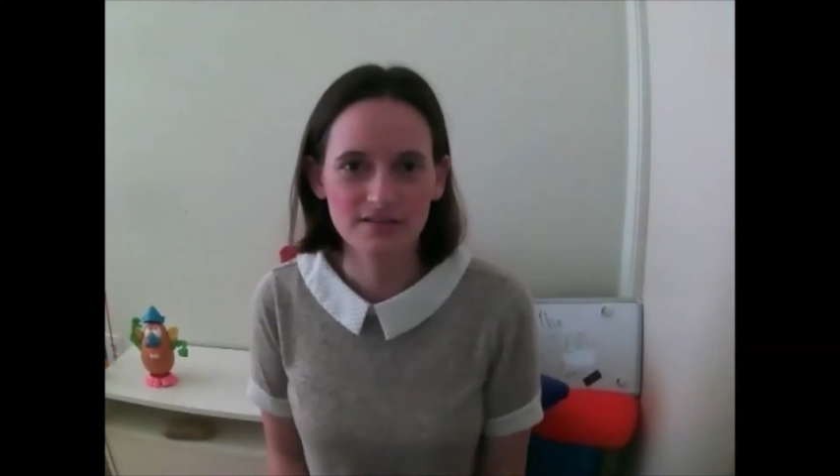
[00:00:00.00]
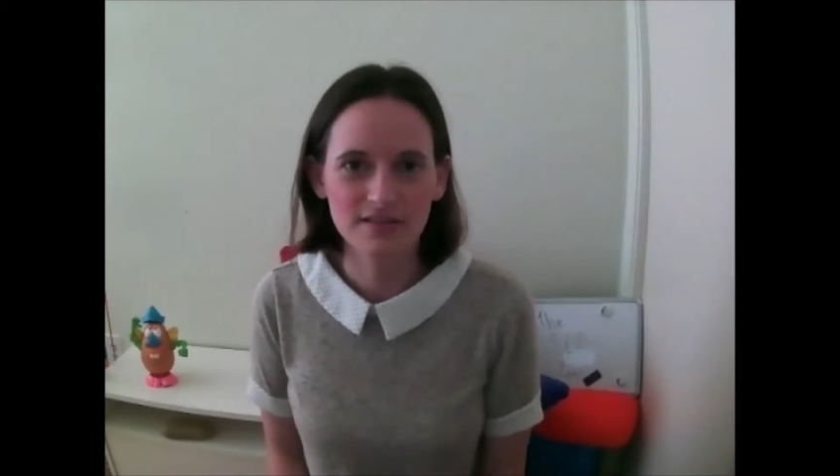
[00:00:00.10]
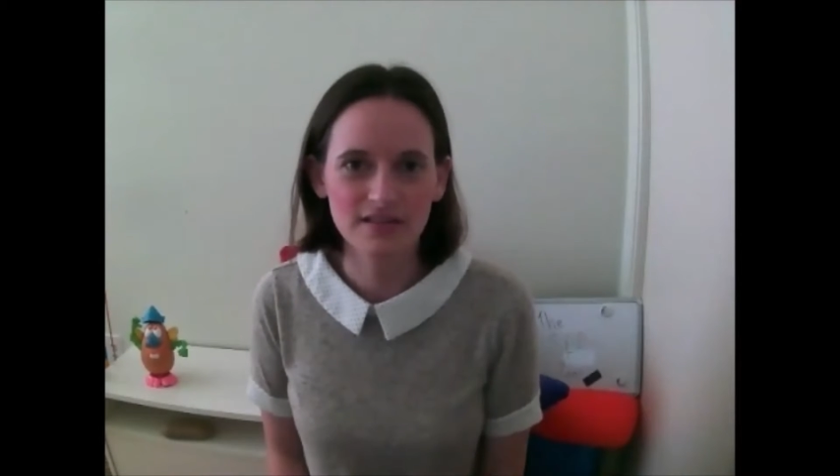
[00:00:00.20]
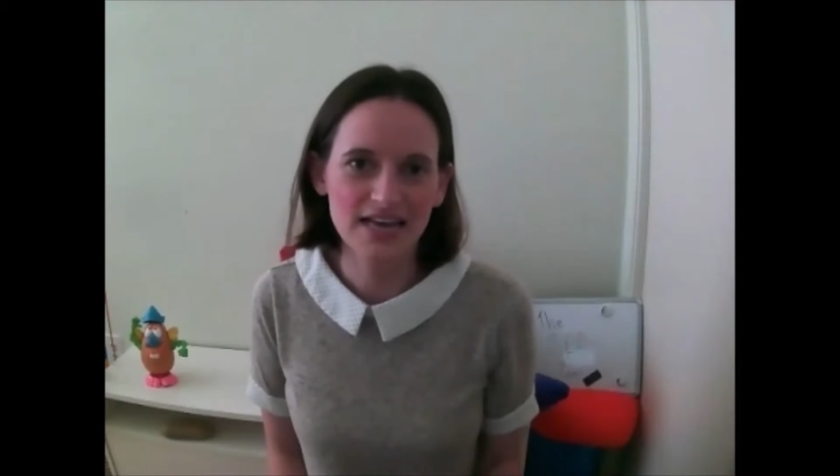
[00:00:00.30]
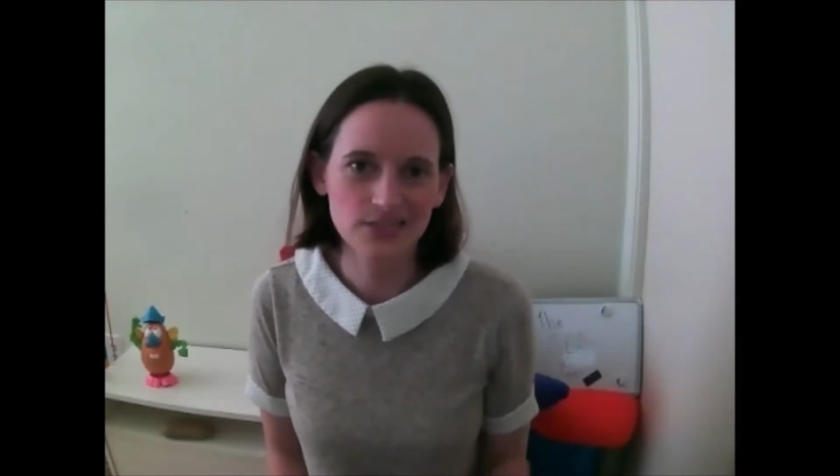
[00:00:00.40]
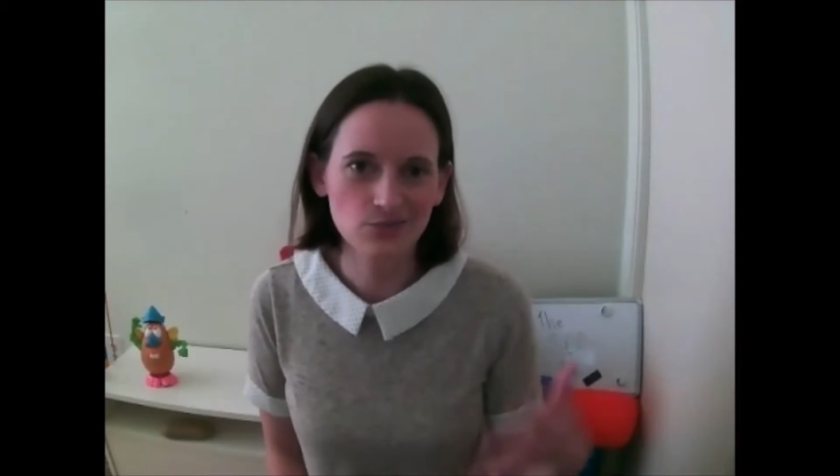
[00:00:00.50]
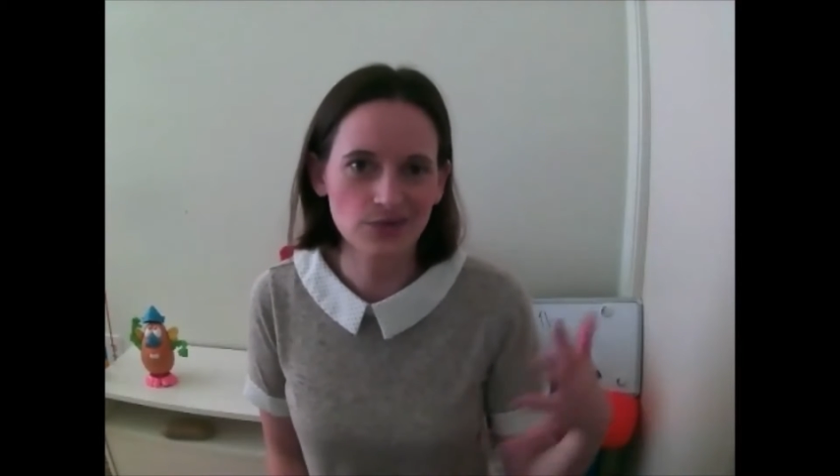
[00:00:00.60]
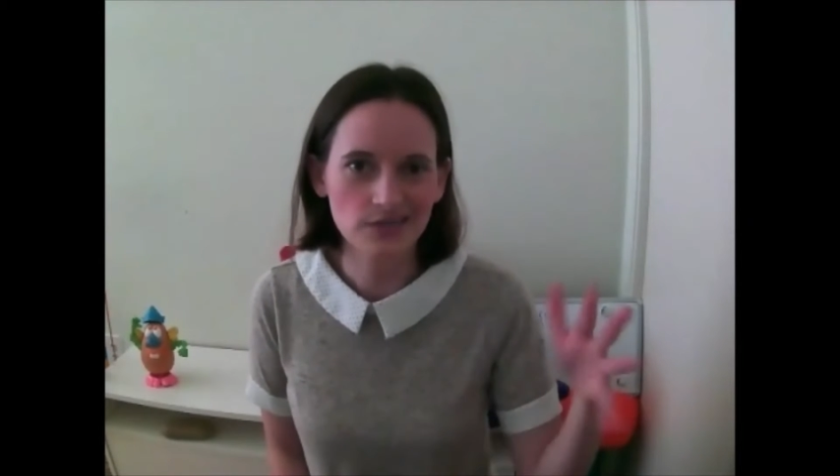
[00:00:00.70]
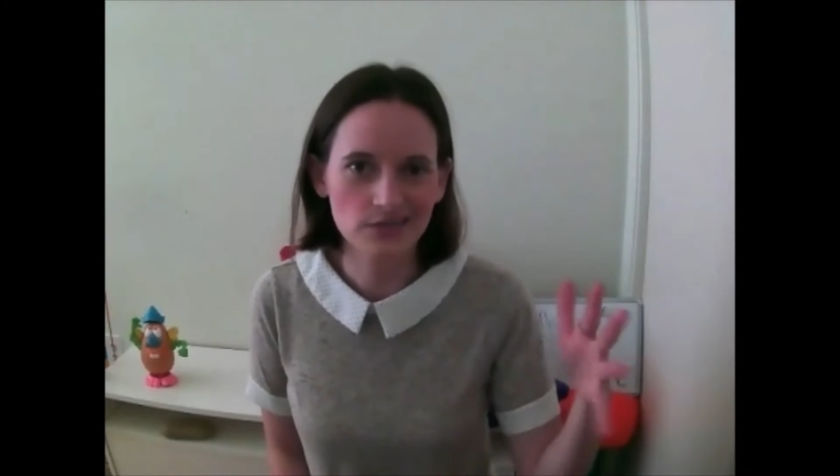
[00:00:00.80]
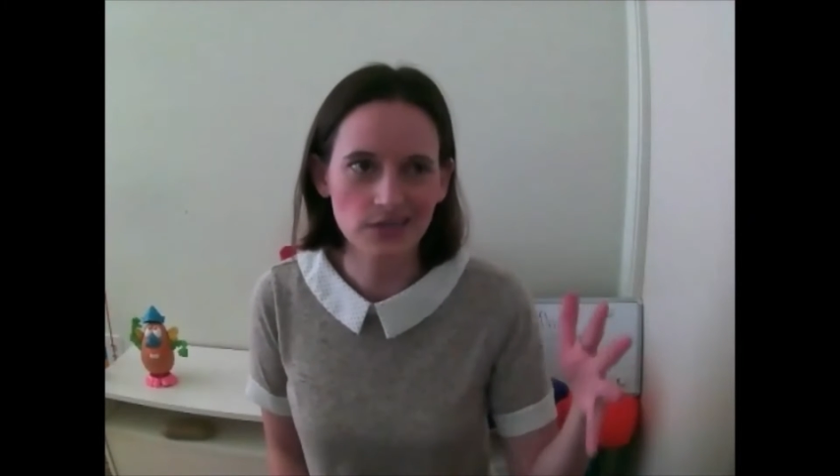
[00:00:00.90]
The last one
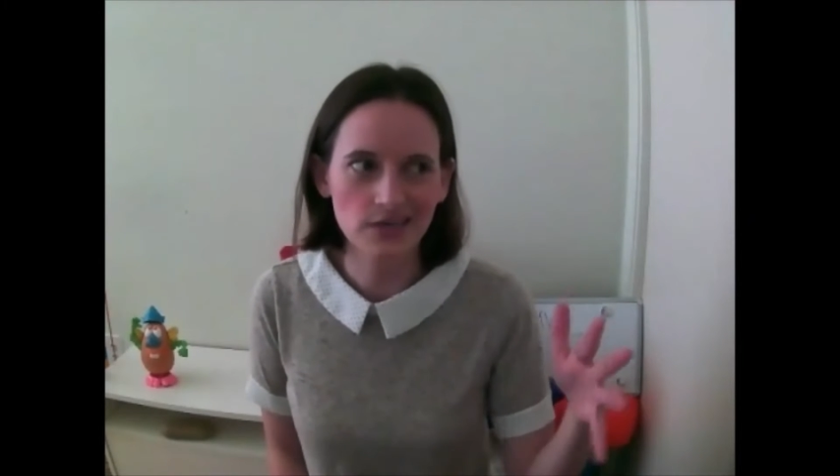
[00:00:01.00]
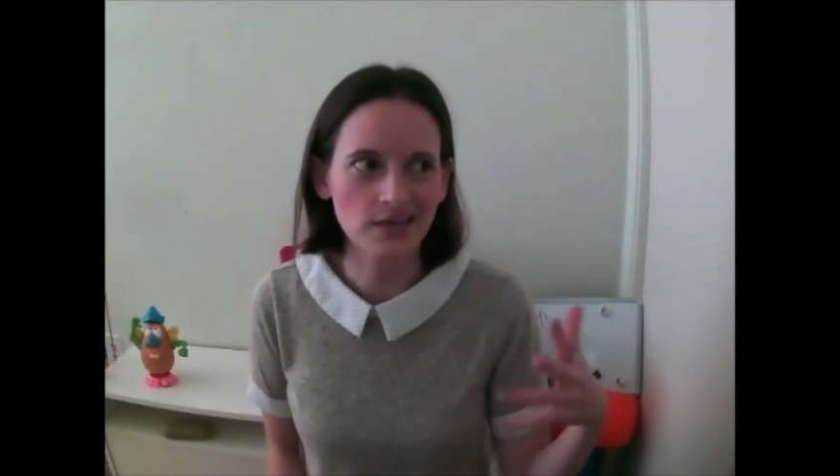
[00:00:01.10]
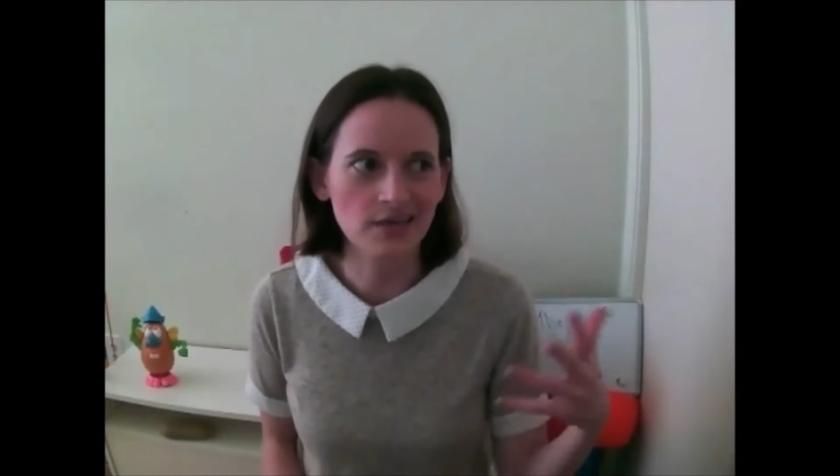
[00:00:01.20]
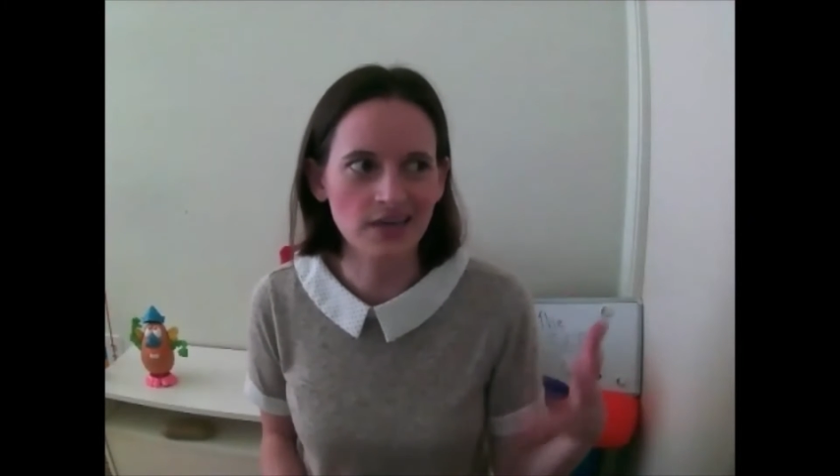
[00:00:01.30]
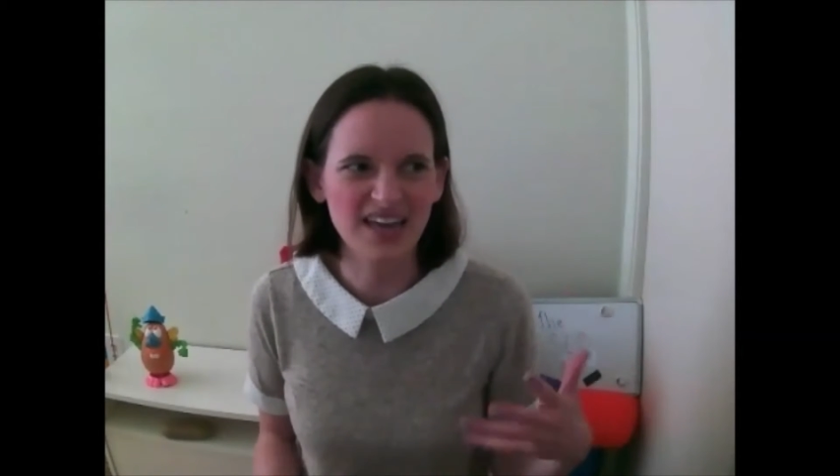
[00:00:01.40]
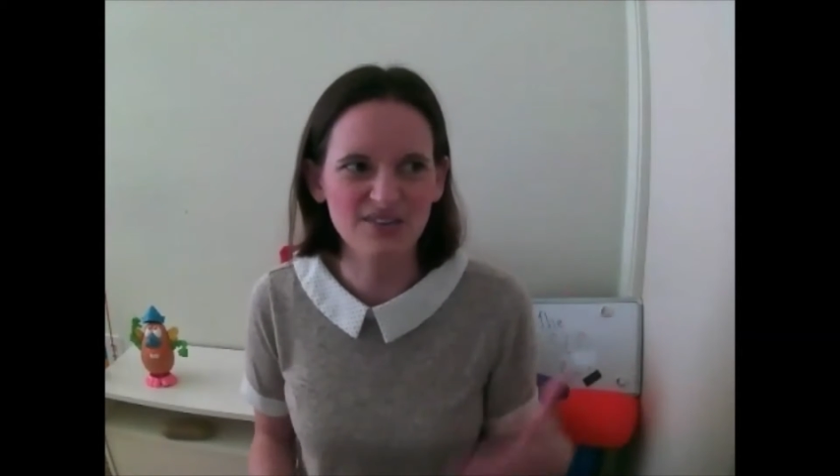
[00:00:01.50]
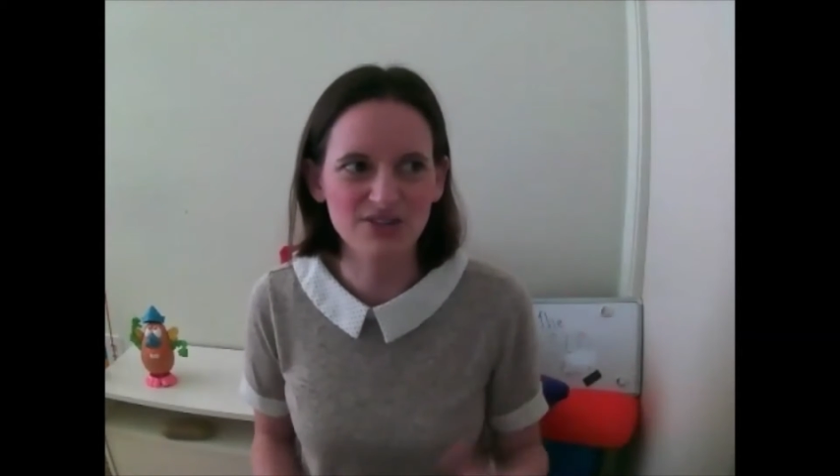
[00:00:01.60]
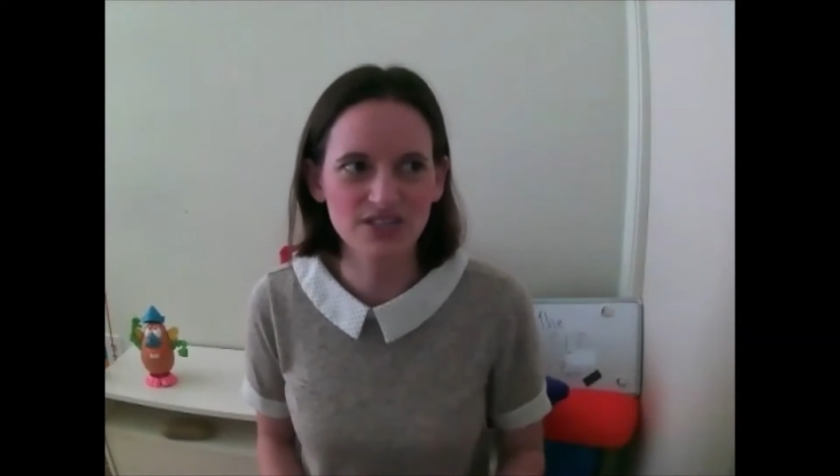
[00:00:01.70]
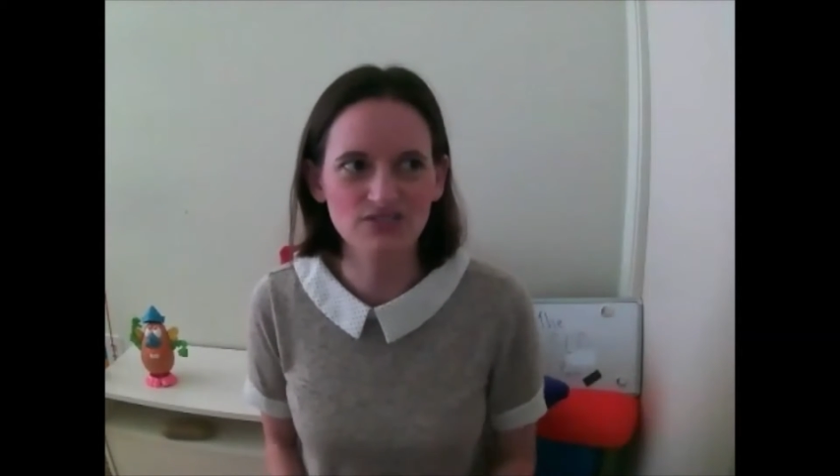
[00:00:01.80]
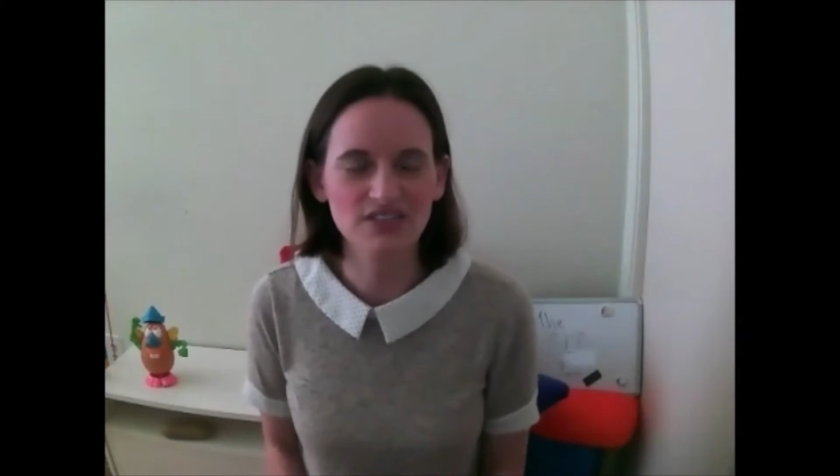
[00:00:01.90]
is
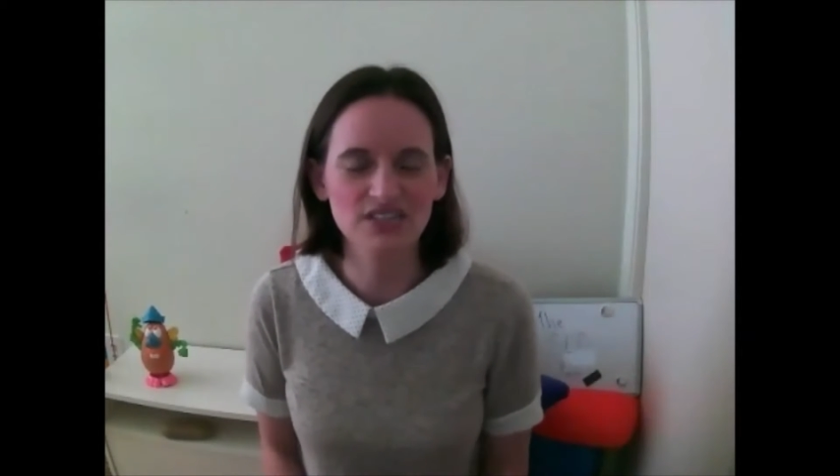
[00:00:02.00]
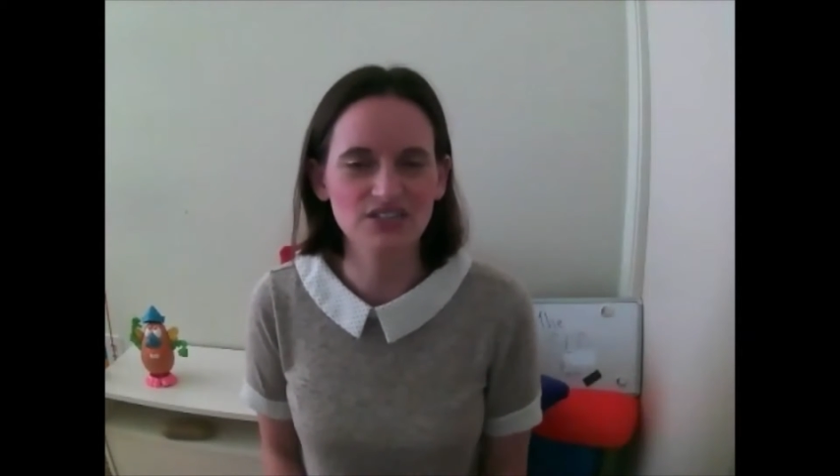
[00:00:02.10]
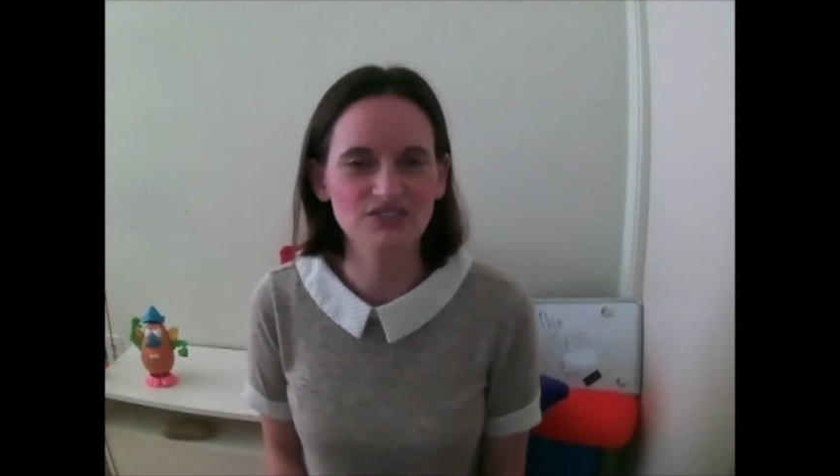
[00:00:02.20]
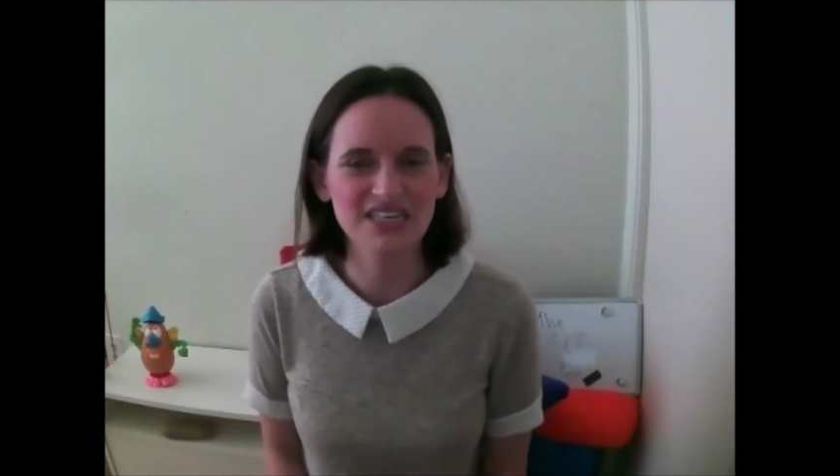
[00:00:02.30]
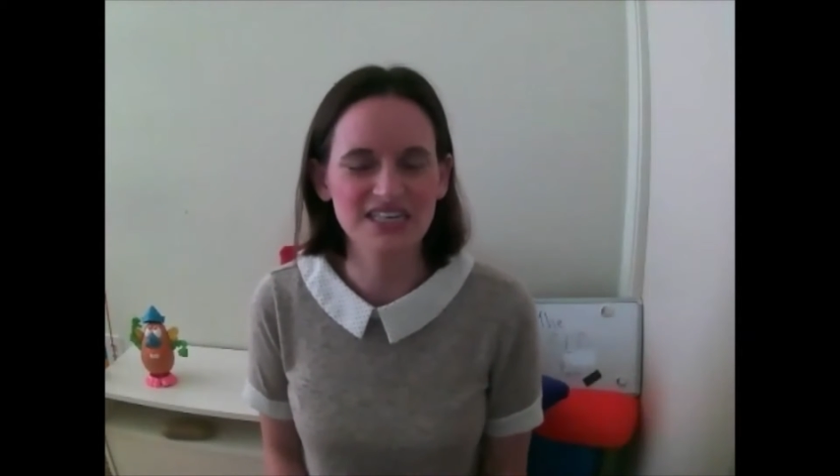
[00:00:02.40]
anyone can really do it,